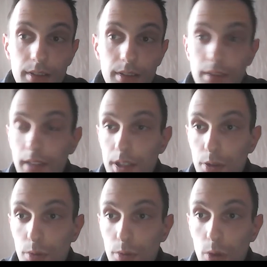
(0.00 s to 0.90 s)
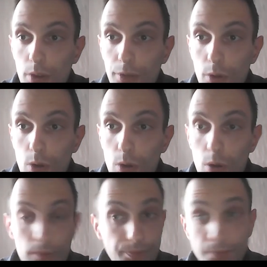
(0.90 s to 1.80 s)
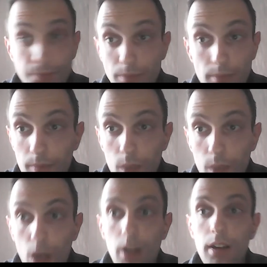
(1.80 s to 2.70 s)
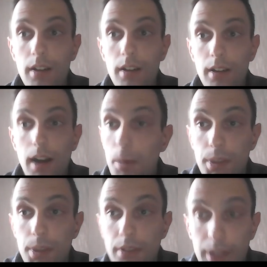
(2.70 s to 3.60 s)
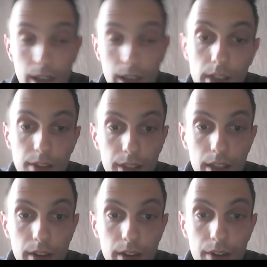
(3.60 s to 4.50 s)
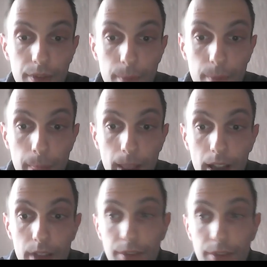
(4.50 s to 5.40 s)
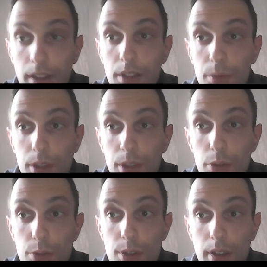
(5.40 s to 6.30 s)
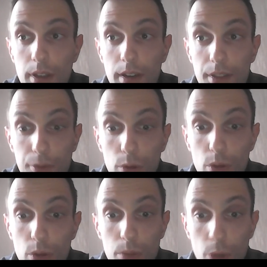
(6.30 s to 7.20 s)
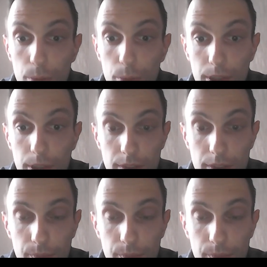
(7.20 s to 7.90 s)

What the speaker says: does not work for arbitrary colored digraph? In fact, we use the following properties